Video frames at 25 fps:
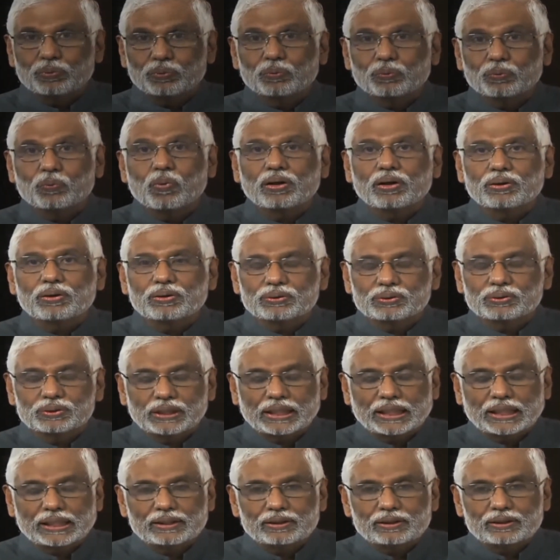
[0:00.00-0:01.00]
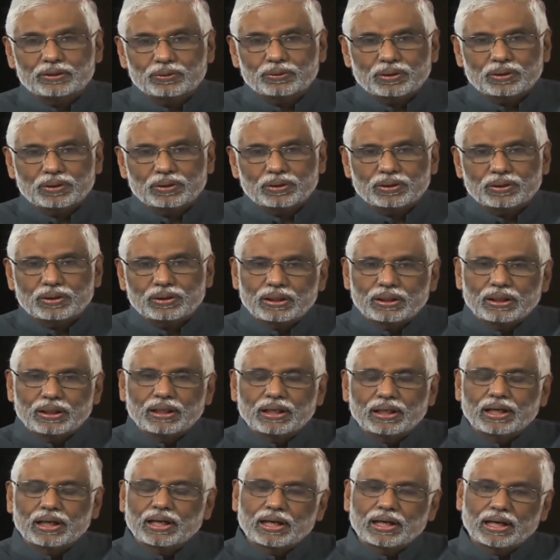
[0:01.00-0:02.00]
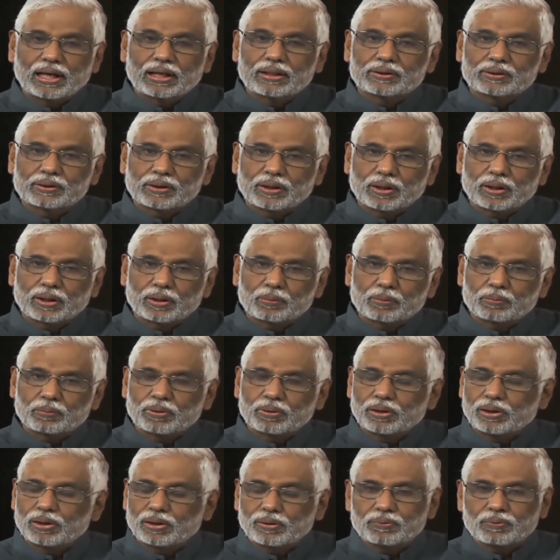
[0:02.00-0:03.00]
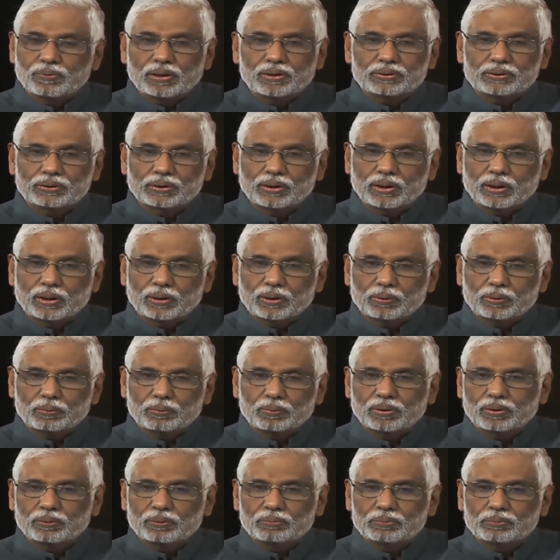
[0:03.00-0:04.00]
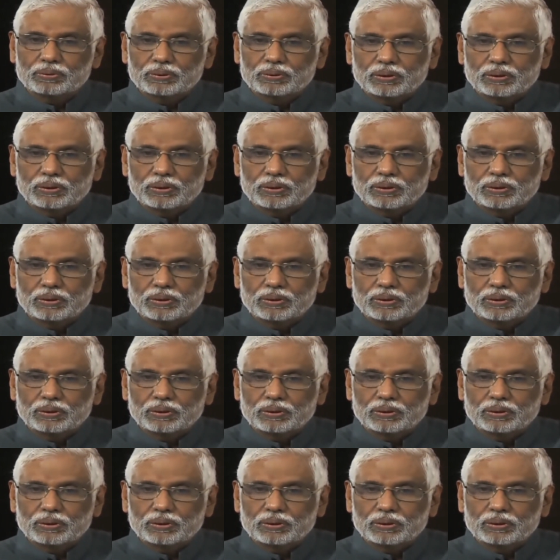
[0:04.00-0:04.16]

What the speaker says: you want to change your health karma, or wealth karma,